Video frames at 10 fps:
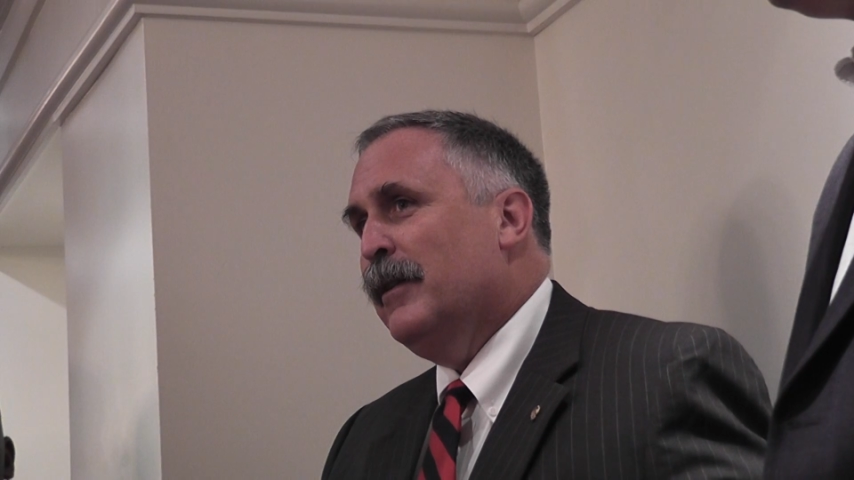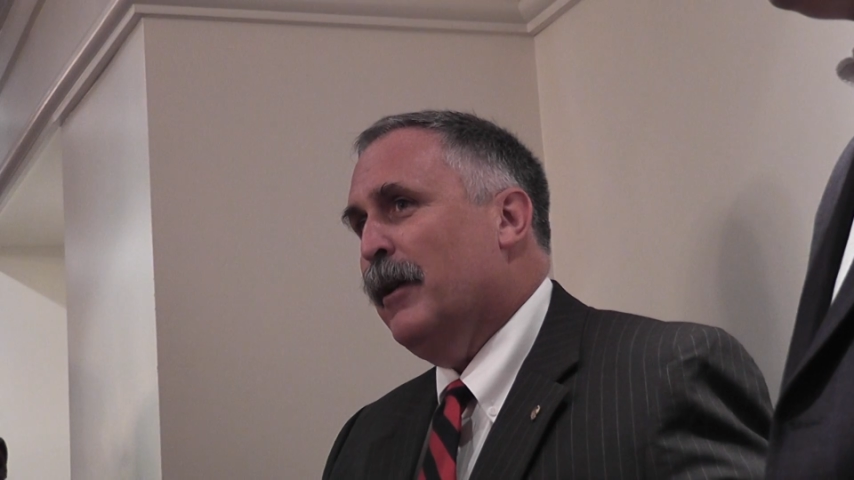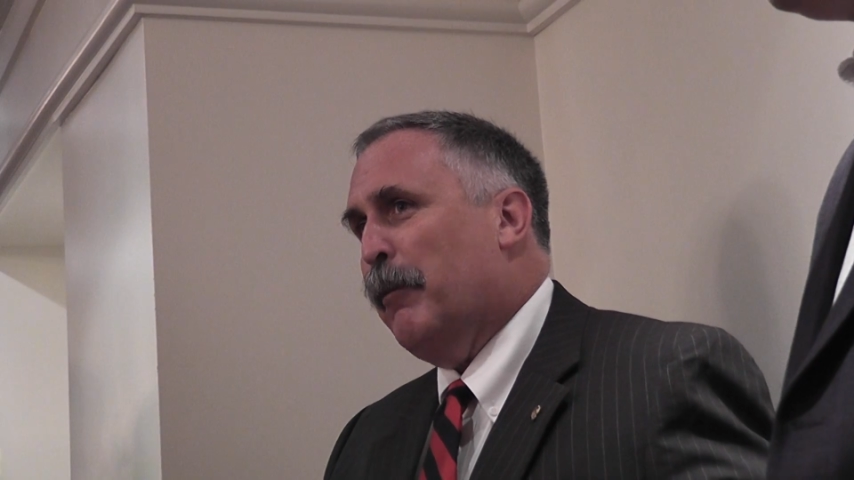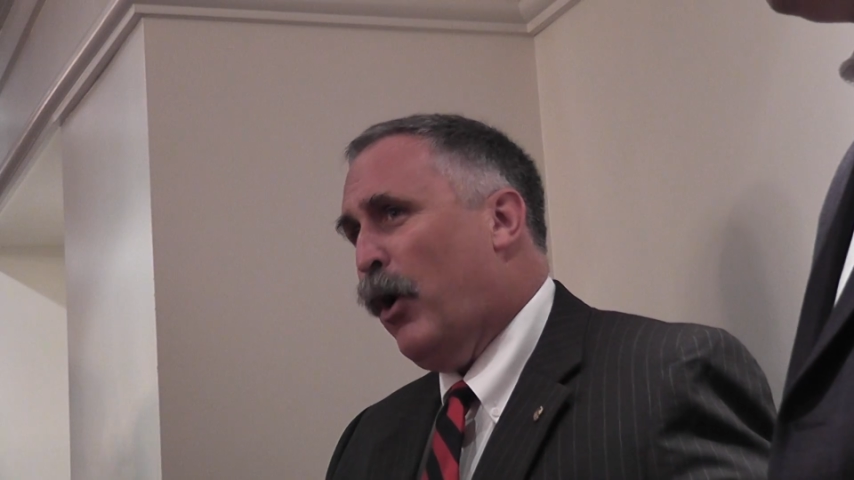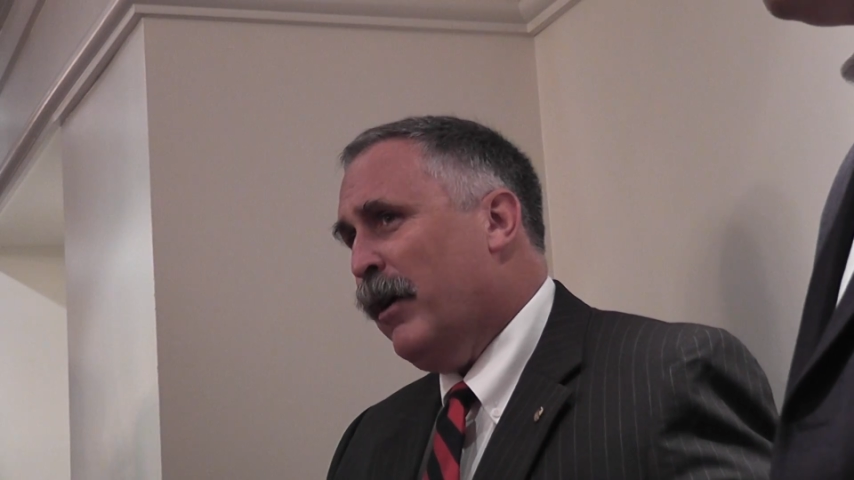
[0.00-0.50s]

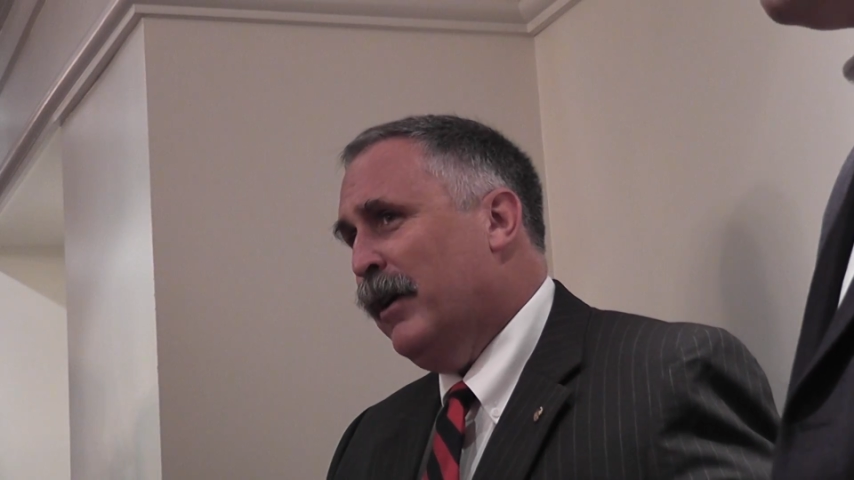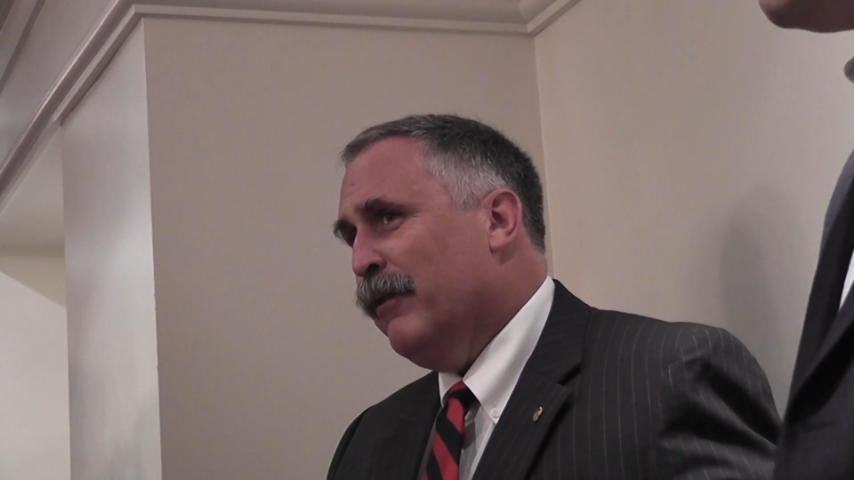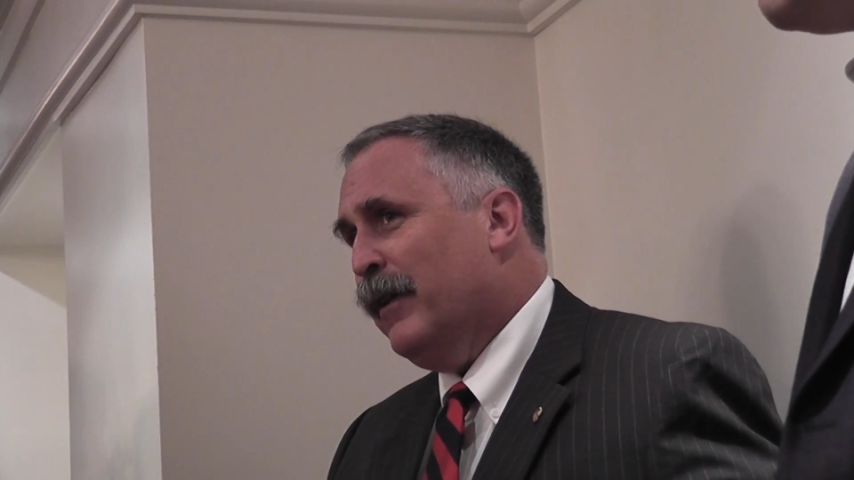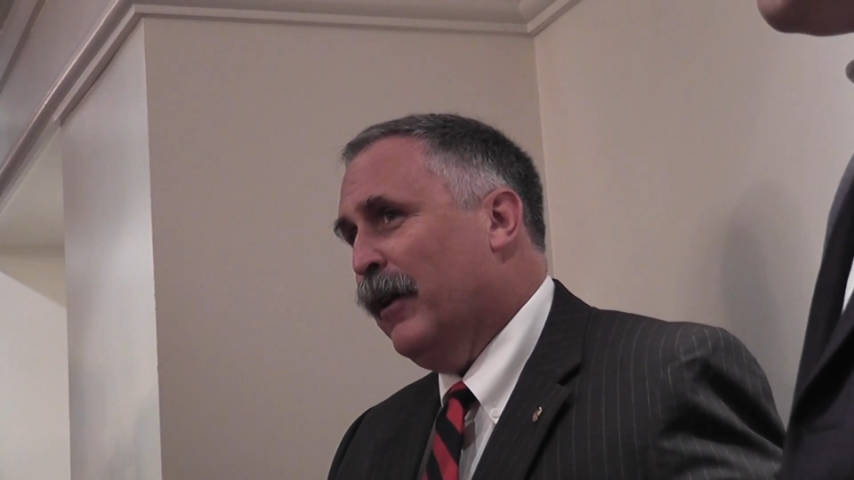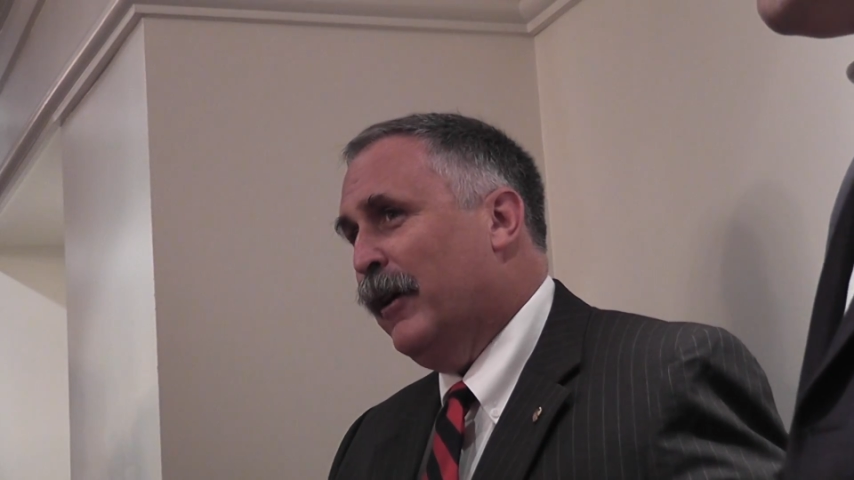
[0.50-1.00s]
their party
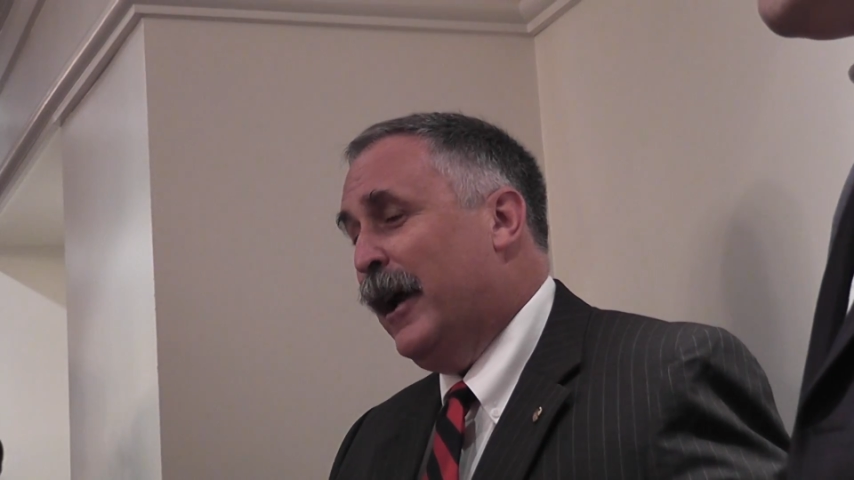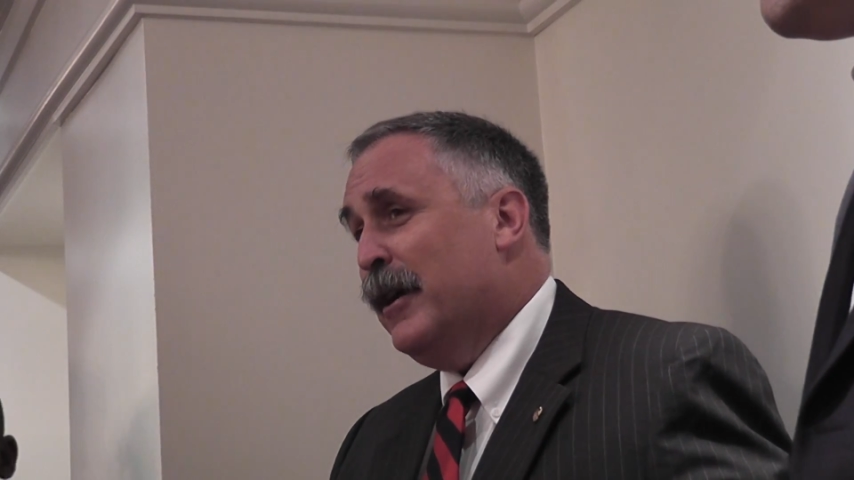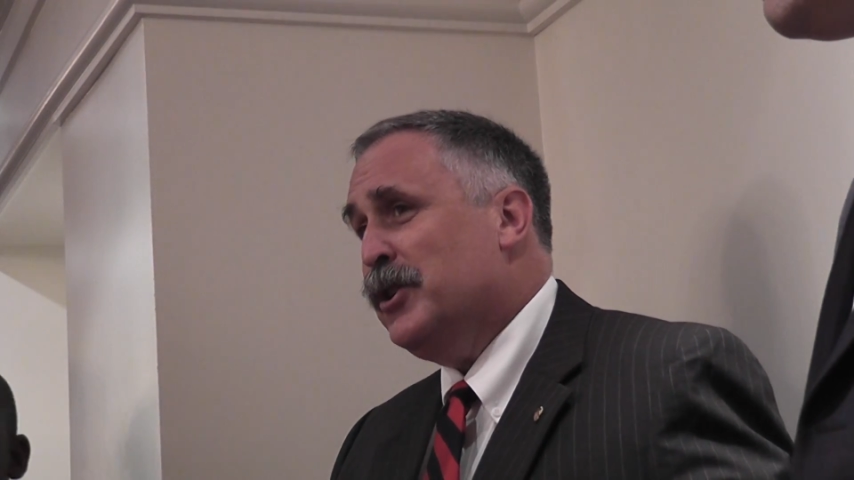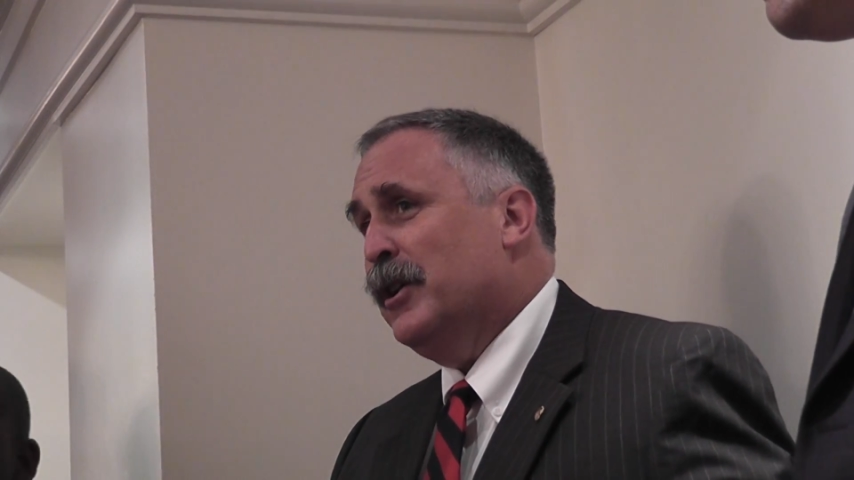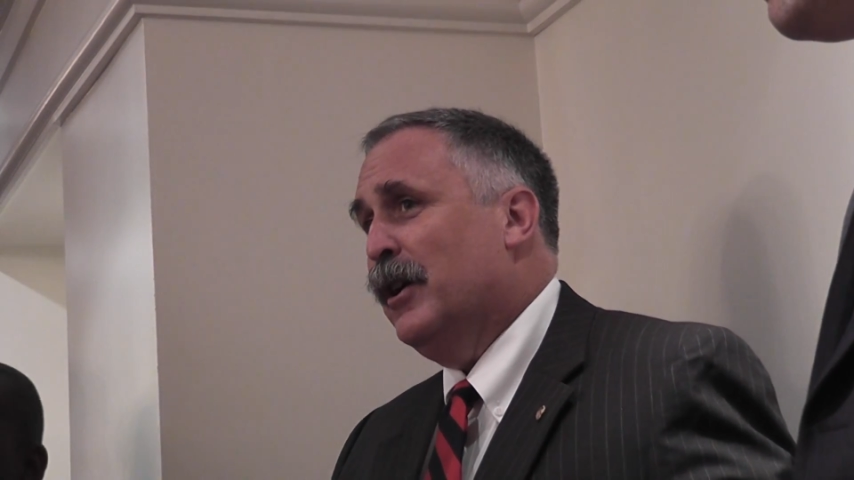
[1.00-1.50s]

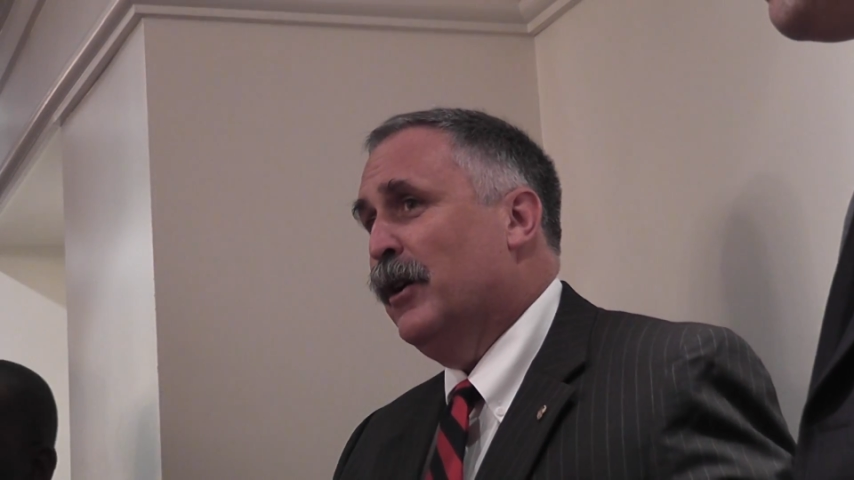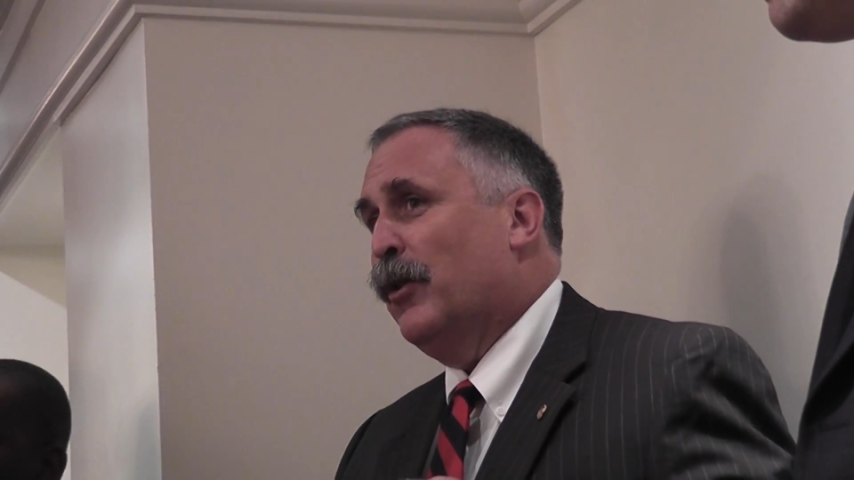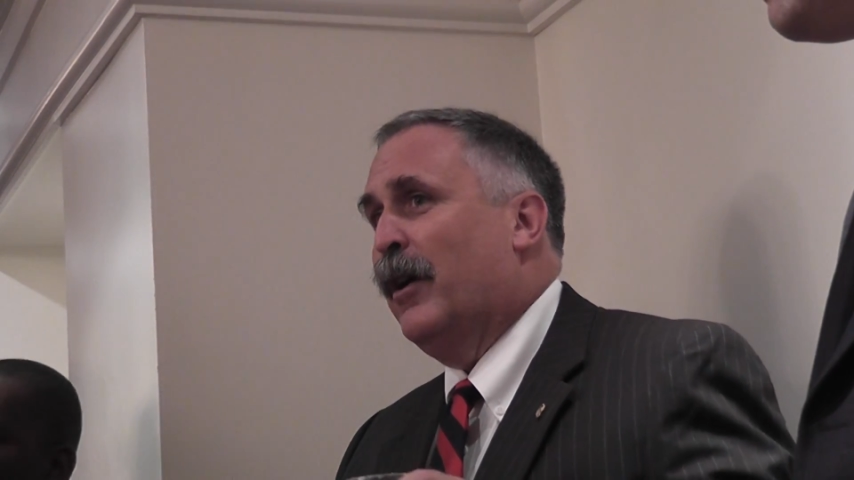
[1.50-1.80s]
affiliation,